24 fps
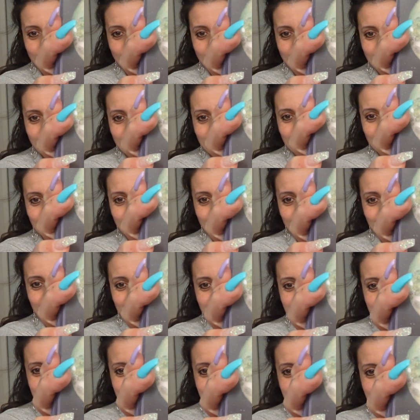are good
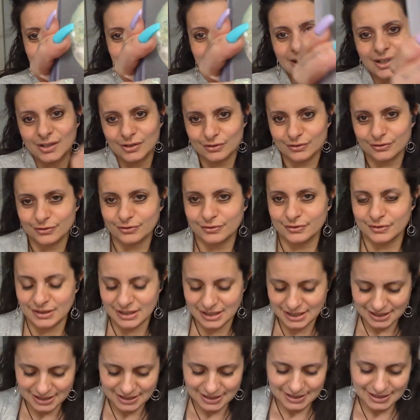enough.
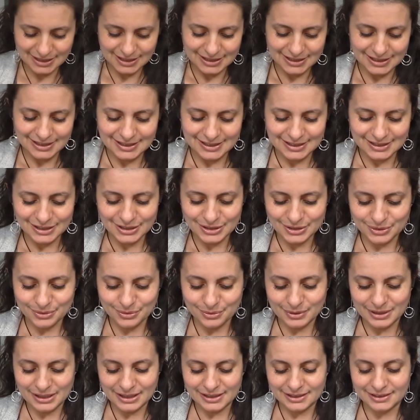
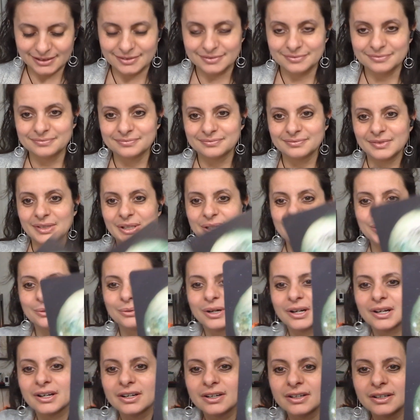Green, you
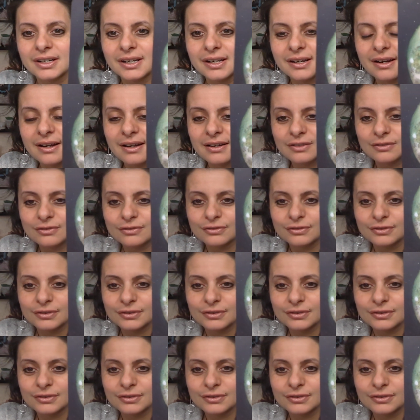are good enough.